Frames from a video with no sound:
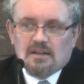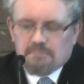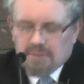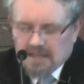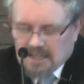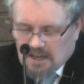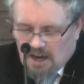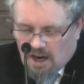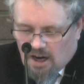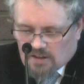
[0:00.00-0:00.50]

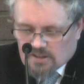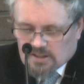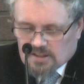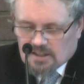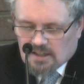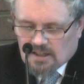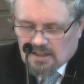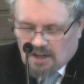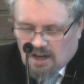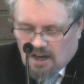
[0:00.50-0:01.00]

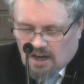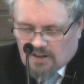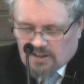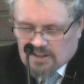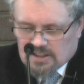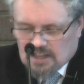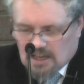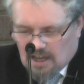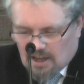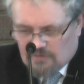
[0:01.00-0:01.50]
because God
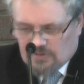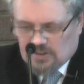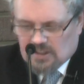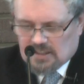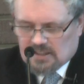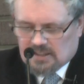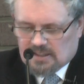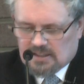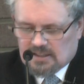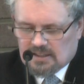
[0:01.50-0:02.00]
has loved
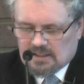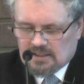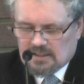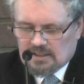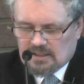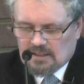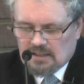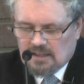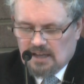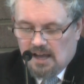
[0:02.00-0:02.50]
us,
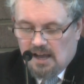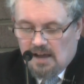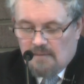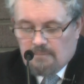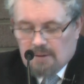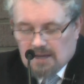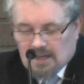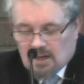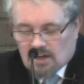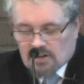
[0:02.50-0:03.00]

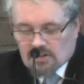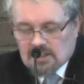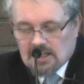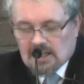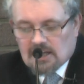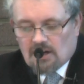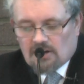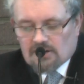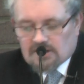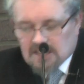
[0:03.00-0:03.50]
because
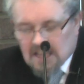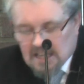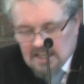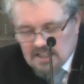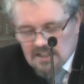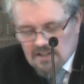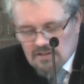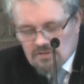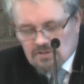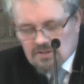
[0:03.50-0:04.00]
he
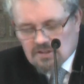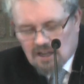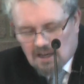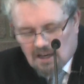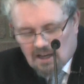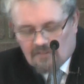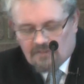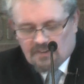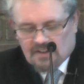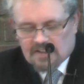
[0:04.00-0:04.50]
continues to
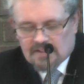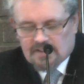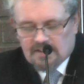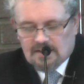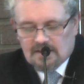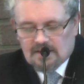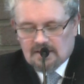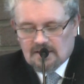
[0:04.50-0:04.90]
love us,